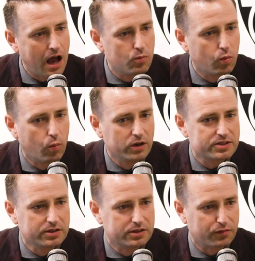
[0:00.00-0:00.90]
And
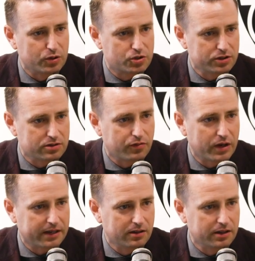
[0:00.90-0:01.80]
what's the difference? Just the
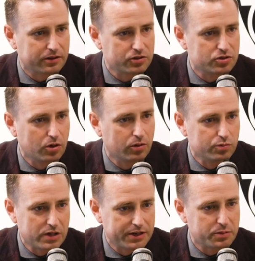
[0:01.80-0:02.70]
fact that like there's no
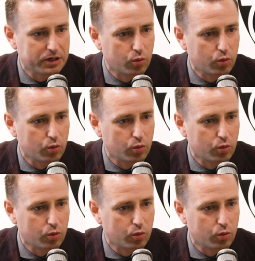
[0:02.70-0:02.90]
not as many